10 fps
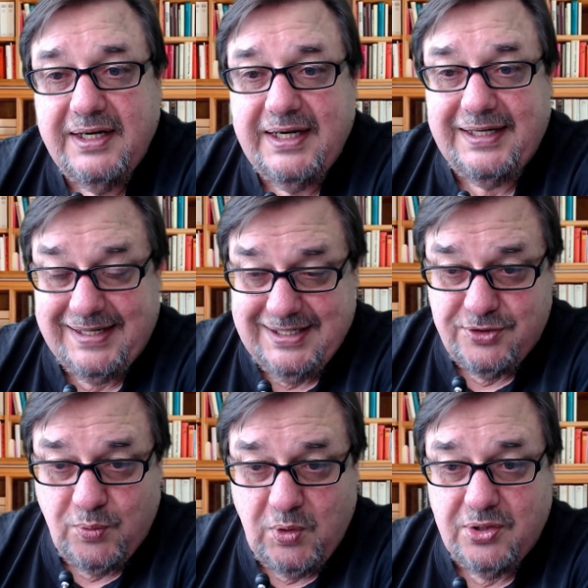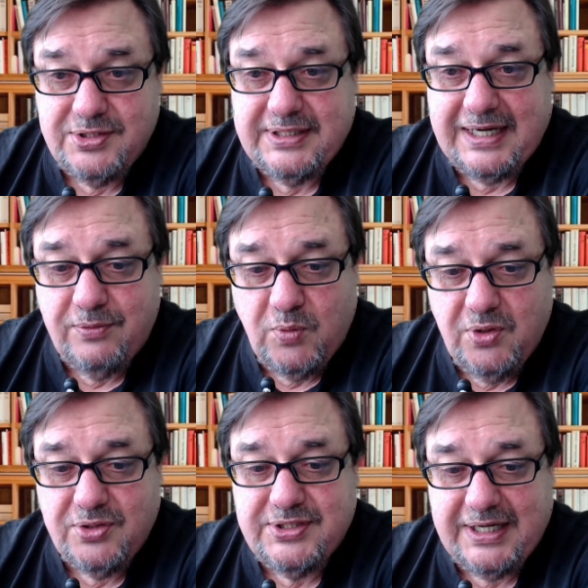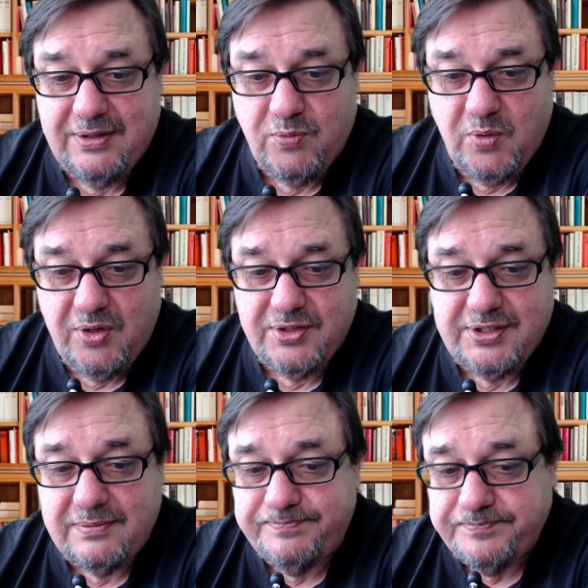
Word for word: and it gets worse and worse and worse.